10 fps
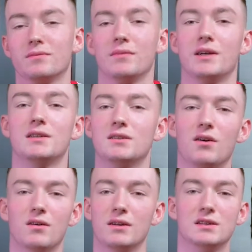it's
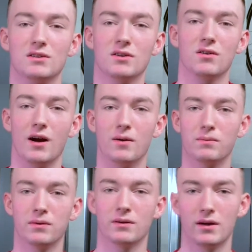not crap.
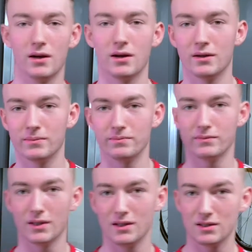
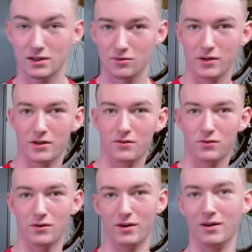It's actually really good
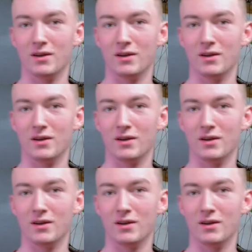for you.